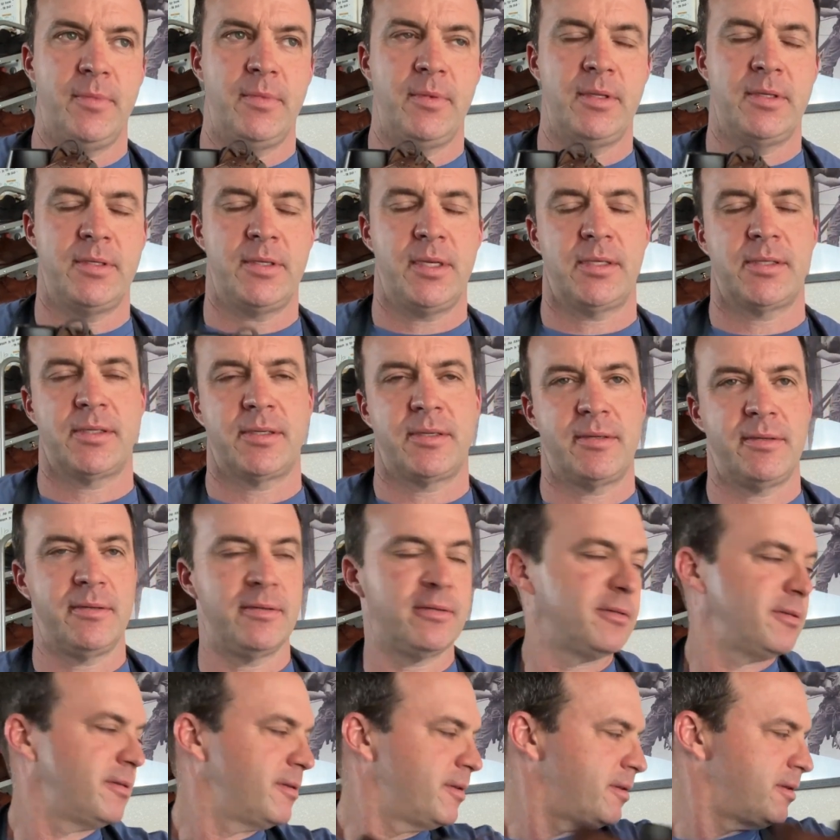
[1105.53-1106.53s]
Just
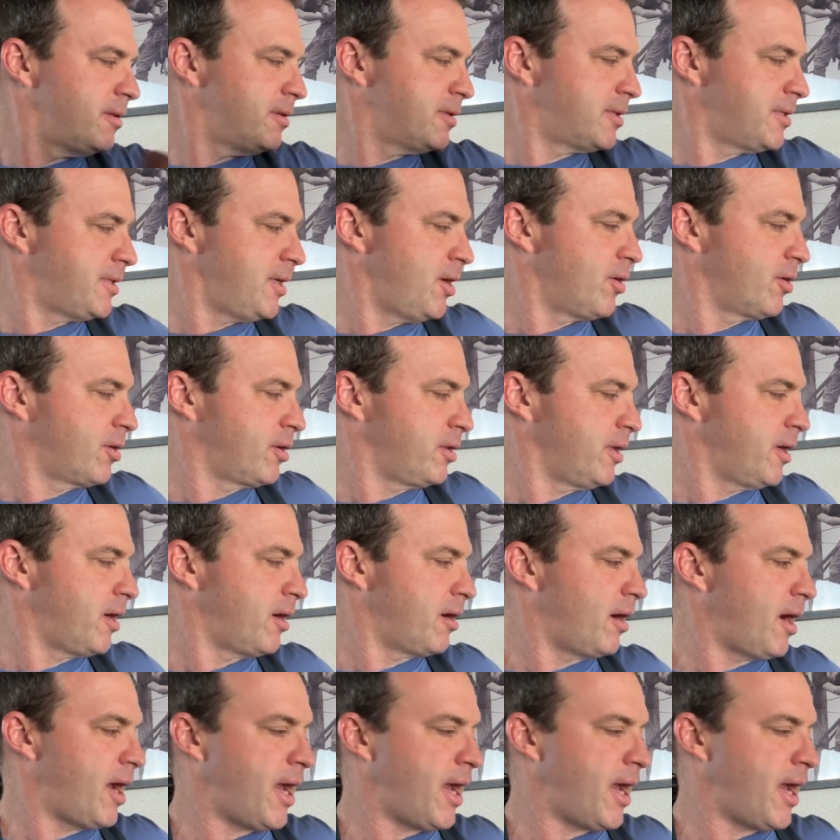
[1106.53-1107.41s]
steer clear.